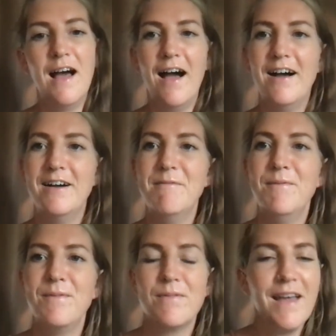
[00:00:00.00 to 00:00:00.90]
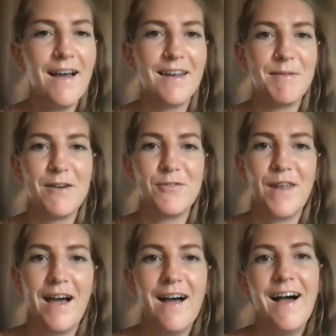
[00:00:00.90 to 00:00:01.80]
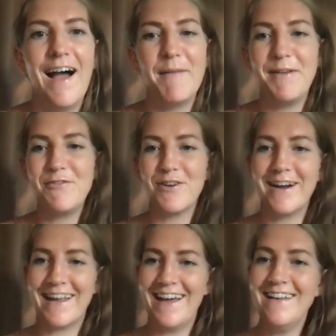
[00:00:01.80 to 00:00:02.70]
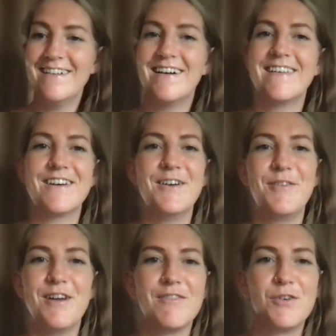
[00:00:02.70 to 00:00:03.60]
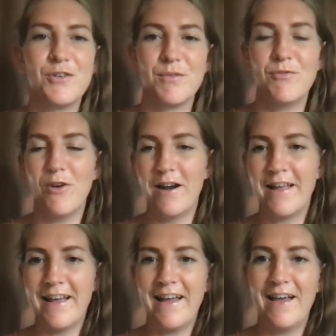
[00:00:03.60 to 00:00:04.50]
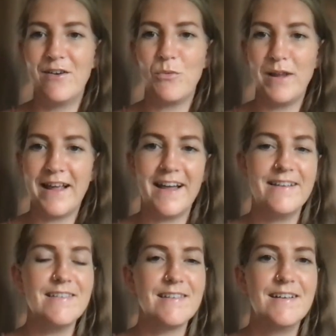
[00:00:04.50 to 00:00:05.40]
And apart from that, happy Friday. And I hope you have an awesome Friday and weekend.